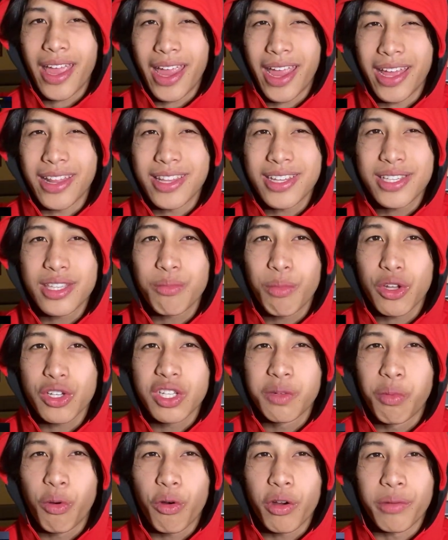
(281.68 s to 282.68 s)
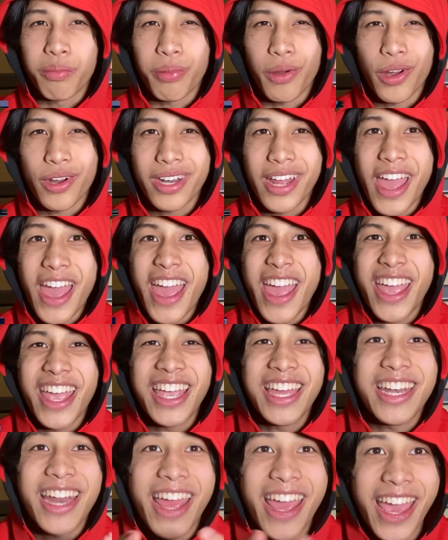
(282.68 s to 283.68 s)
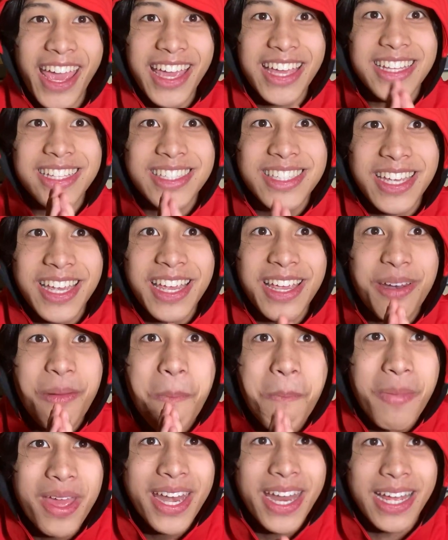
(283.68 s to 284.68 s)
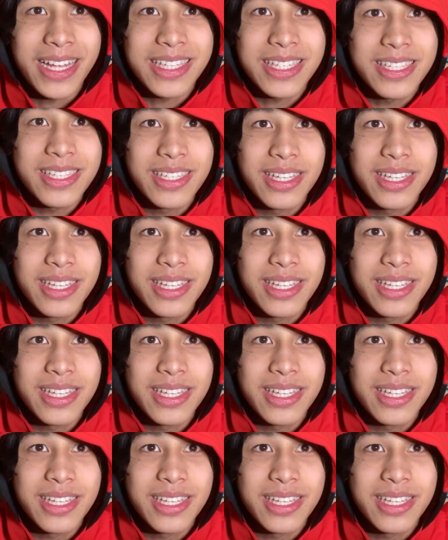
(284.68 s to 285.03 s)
And this is the most important part. In 18 minutes.